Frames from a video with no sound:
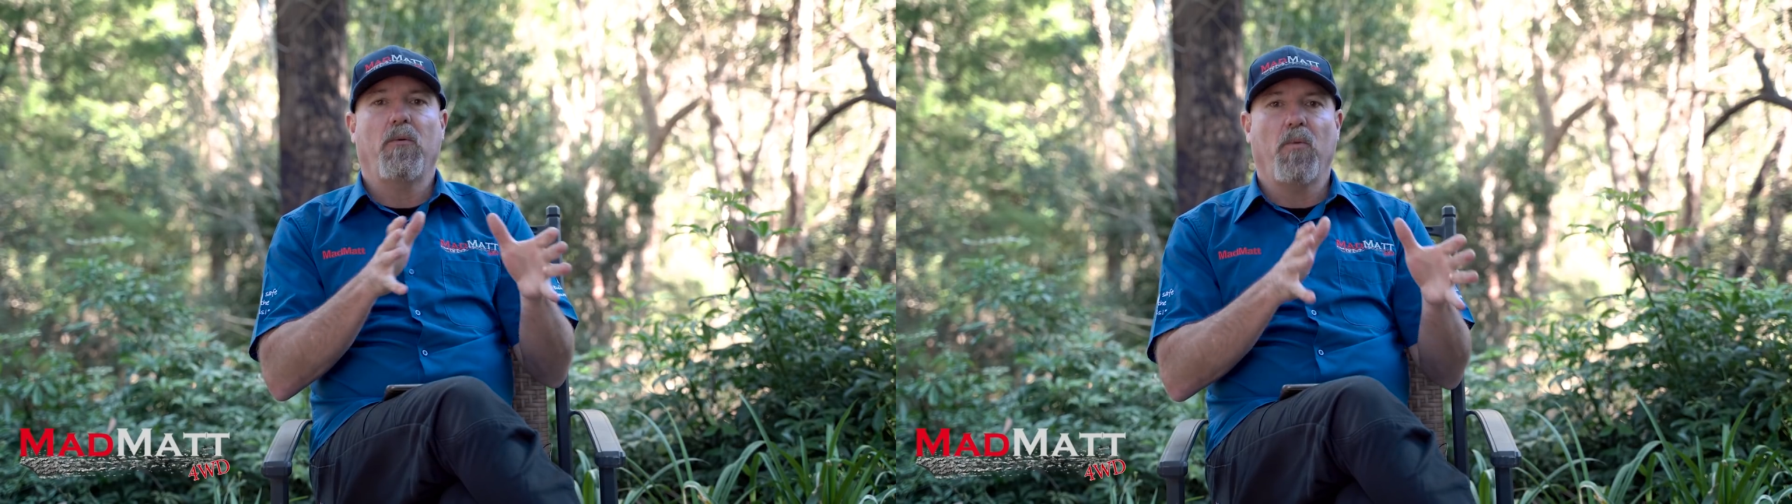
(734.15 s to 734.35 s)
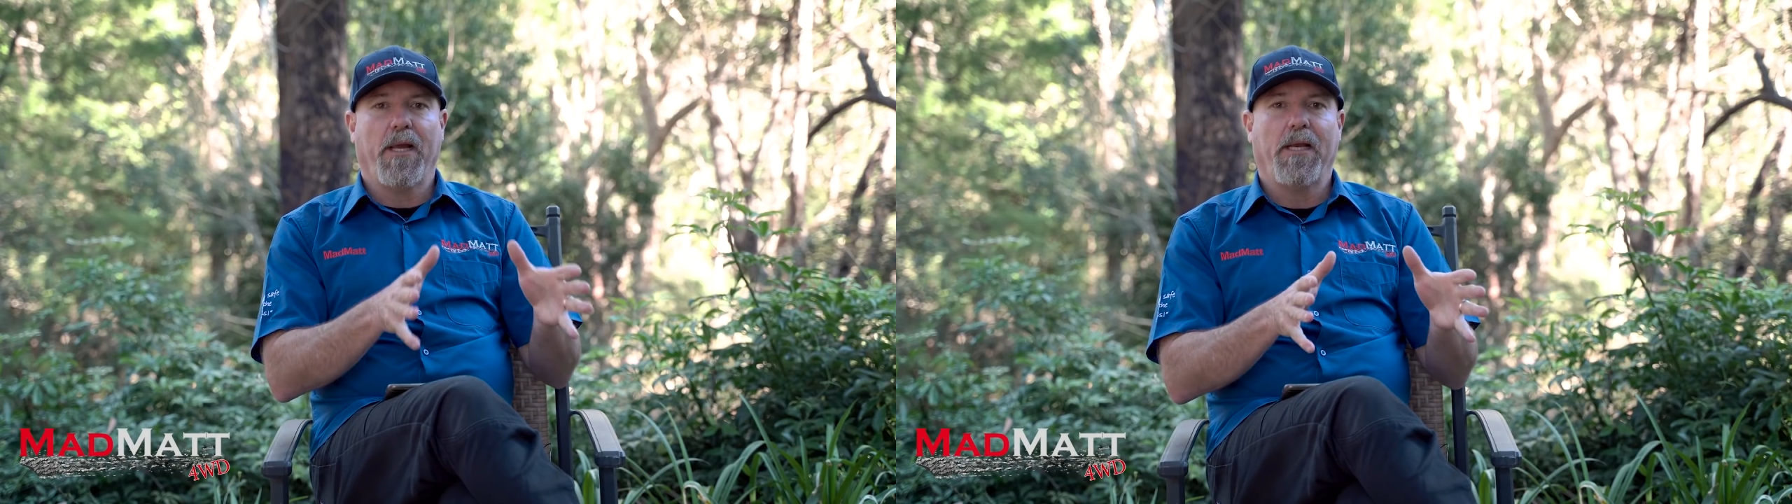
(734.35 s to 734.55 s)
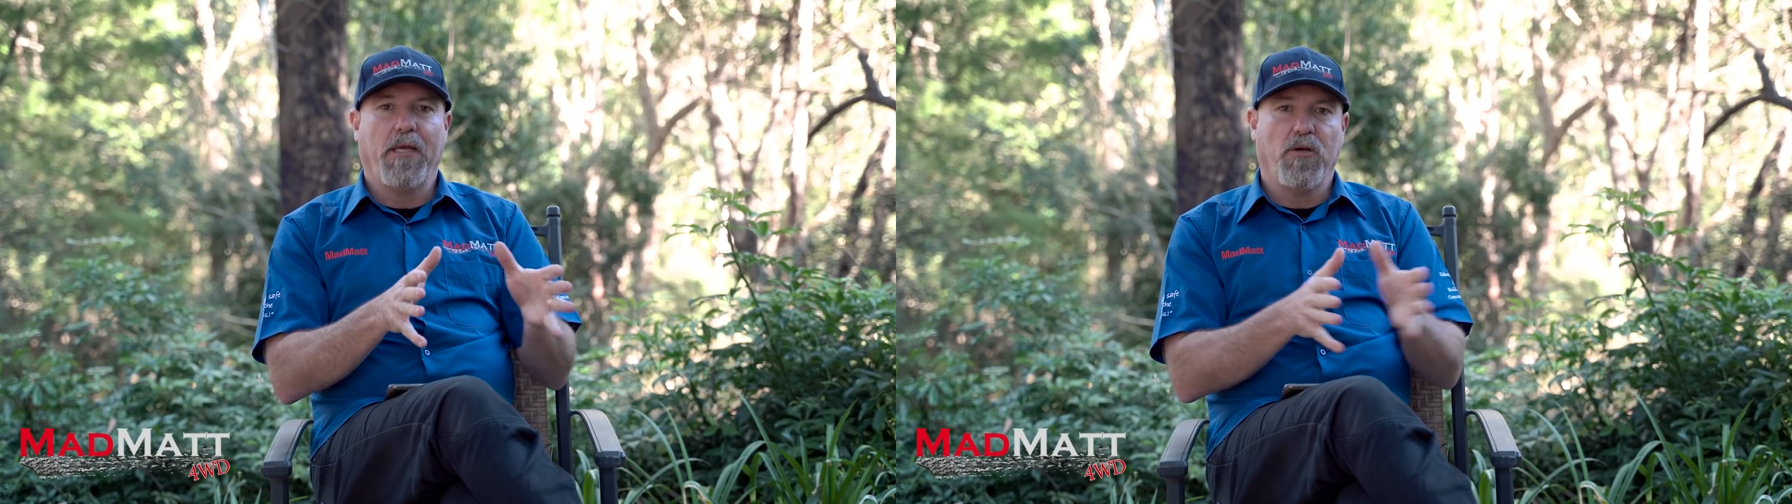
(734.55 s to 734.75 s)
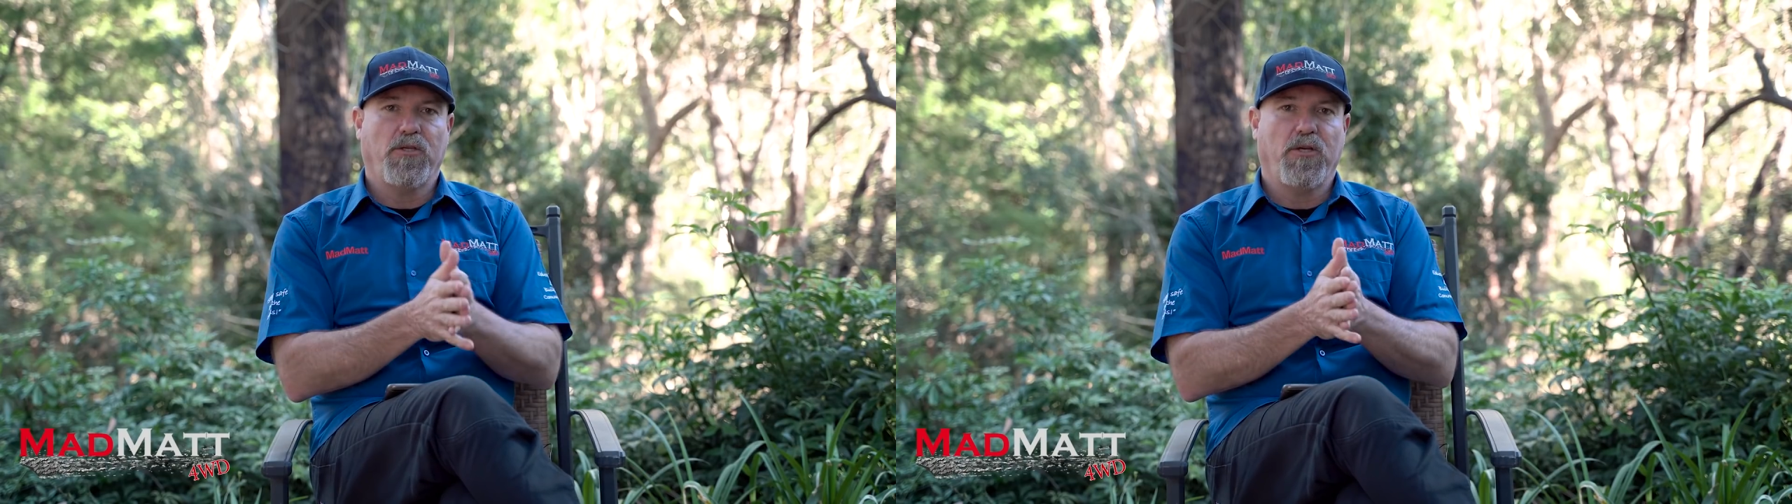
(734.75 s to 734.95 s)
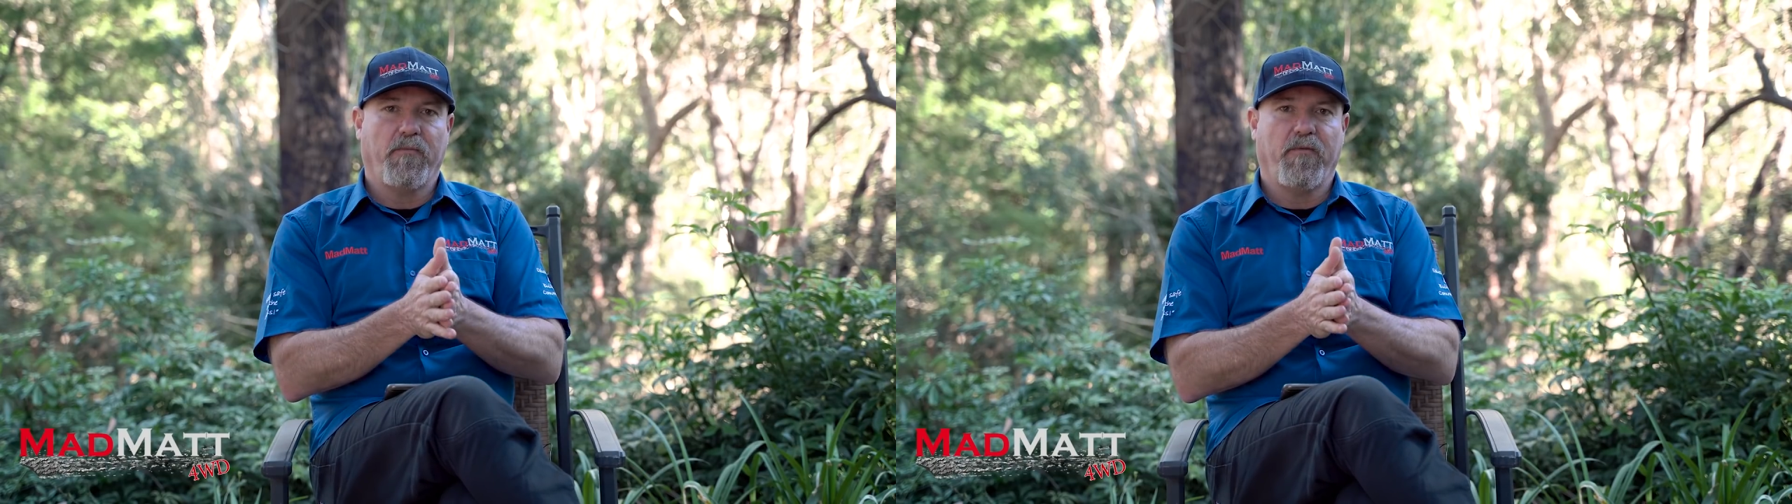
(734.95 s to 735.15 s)
weekly
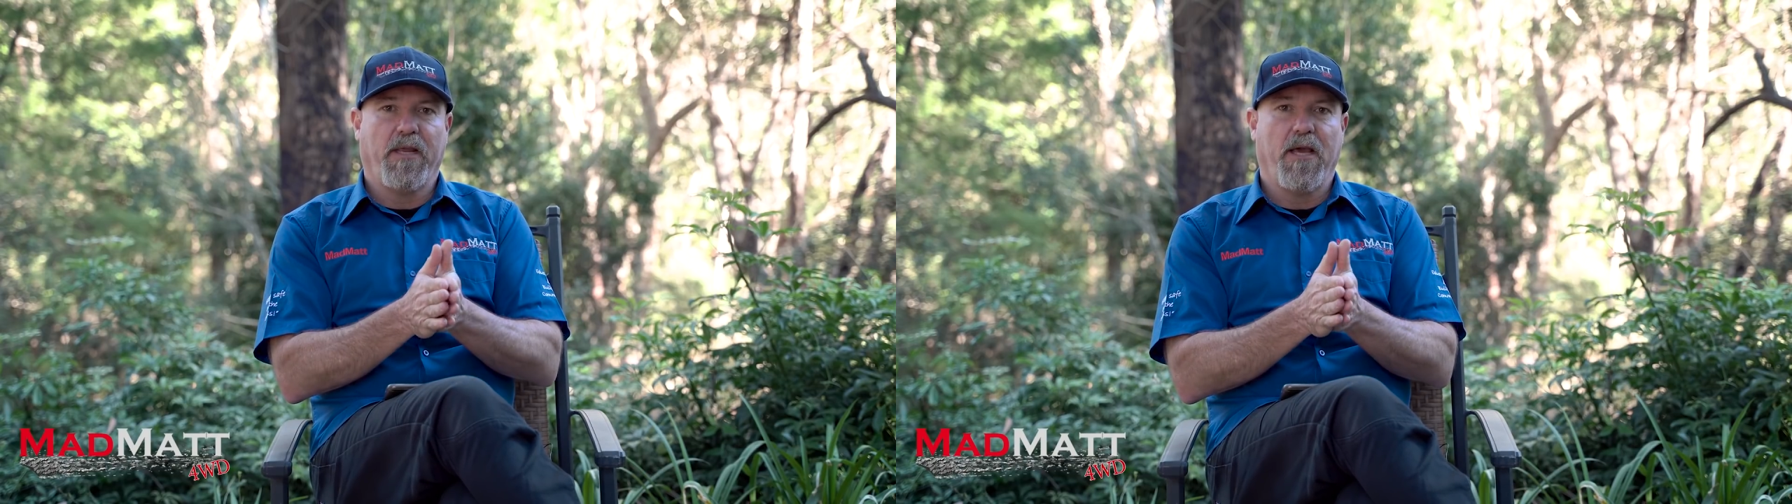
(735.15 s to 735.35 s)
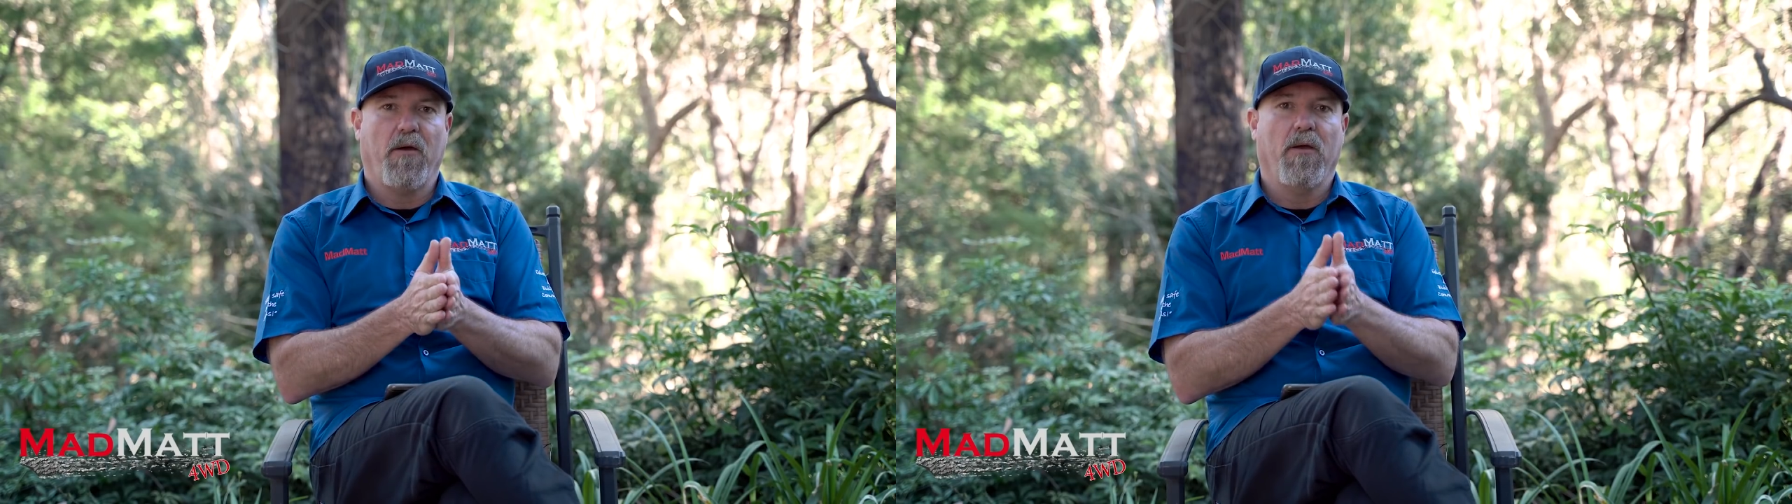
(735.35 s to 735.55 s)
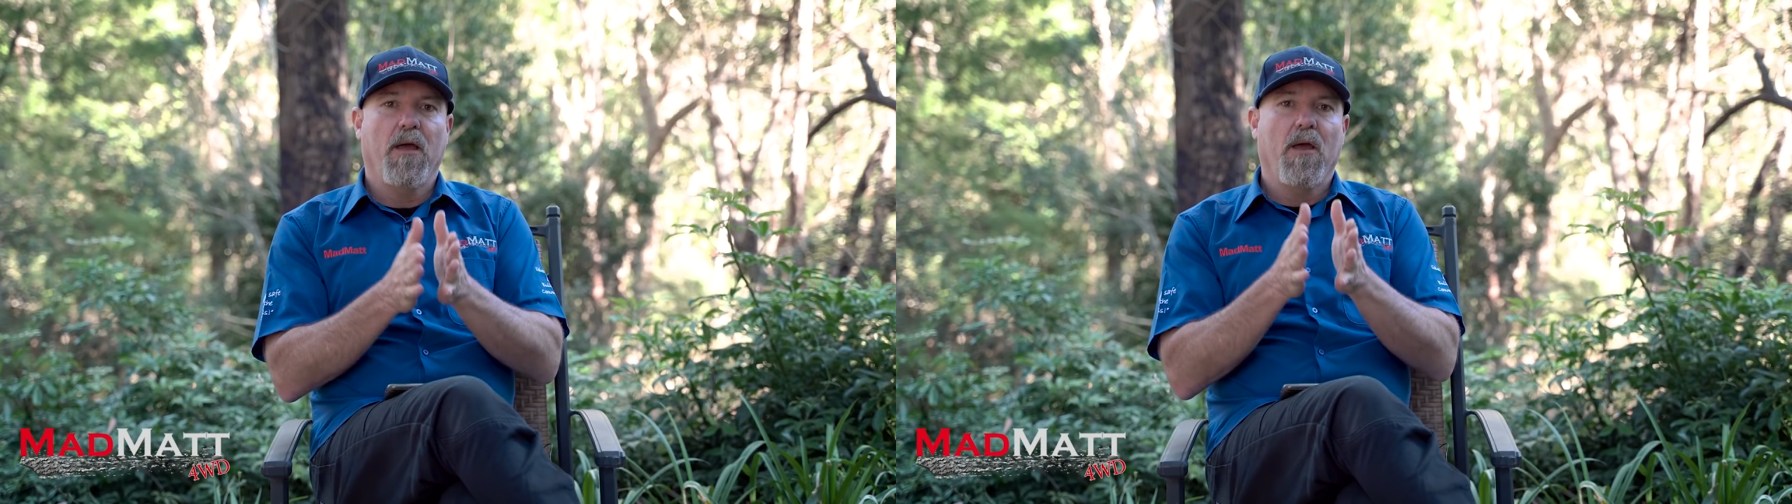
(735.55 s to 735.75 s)
YouTube video.